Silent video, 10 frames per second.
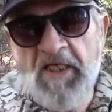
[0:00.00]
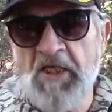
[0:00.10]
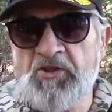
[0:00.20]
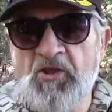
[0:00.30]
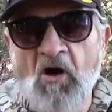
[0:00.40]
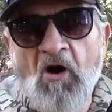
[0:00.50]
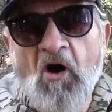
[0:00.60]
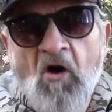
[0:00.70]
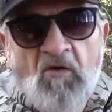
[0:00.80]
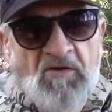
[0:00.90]
it's
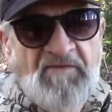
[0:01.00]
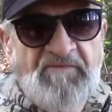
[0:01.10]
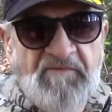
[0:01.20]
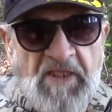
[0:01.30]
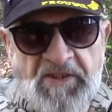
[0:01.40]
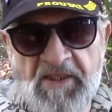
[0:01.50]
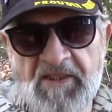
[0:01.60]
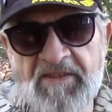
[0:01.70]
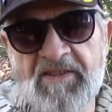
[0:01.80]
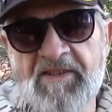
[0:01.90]
all
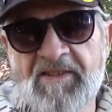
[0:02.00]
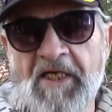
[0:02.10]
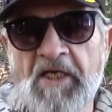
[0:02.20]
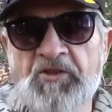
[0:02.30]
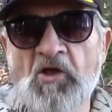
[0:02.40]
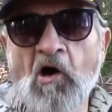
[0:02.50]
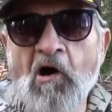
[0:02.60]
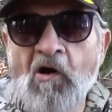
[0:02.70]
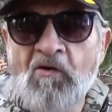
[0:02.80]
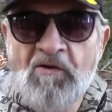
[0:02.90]
physics. It's
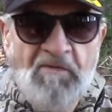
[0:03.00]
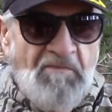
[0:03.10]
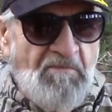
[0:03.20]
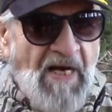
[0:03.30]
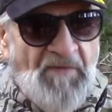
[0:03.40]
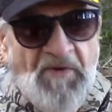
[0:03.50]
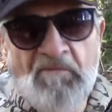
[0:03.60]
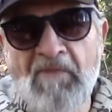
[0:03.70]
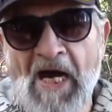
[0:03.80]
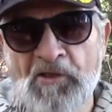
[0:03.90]
all
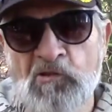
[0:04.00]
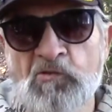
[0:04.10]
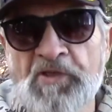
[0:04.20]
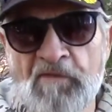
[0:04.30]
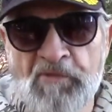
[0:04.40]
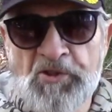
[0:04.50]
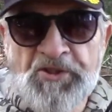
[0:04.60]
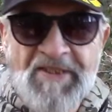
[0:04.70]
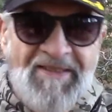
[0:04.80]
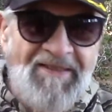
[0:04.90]
mathematical
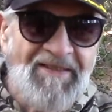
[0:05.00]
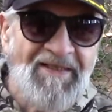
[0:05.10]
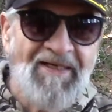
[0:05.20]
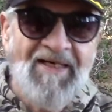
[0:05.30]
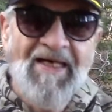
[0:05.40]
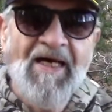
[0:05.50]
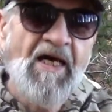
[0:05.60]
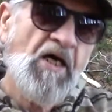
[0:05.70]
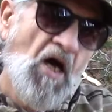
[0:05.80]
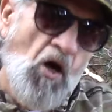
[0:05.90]
numbers.
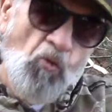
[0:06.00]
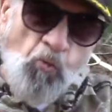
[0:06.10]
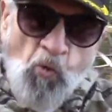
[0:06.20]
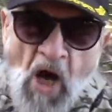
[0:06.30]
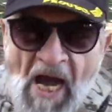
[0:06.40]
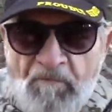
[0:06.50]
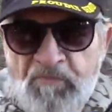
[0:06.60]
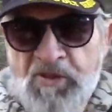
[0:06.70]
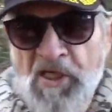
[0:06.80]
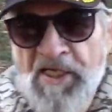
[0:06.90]
Right
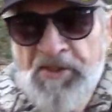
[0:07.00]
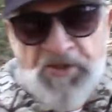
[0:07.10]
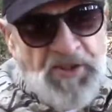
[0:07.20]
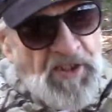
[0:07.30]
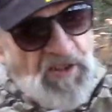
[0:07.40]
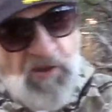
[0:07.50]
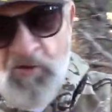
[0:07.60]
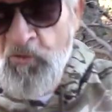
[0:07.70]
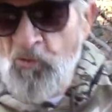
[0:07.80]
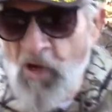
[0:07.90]
place,
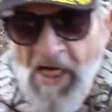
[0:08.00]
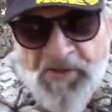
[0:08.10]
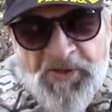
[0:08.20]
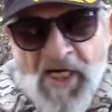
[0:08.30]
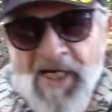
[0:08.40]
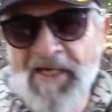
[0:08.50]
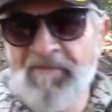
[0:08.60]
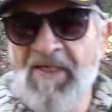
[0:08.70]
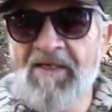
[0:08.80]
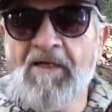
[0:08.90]
right time.
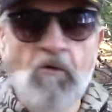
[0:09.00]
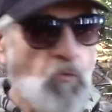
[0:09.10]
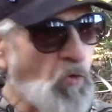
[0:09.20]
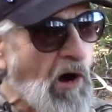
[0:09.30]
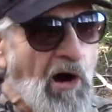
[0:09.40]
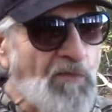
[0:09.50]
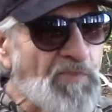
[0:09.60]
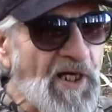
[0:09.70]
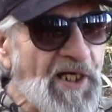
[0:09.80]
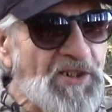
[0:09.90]
Wrong
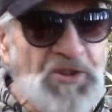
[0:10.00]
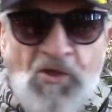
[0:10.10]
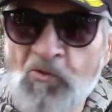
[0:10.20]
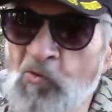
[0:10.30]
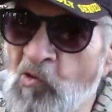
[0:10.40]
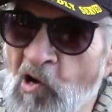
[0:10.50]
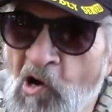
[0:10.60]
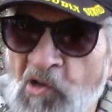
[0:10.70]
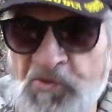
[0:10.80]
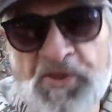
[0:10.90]
place,
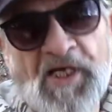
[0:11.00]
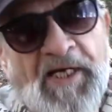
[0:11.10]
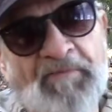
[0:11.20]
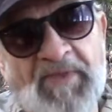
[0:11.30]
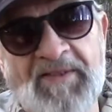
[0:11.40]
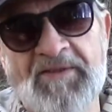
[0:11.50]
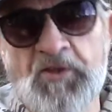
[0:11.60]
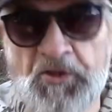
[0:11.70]
wrong time. You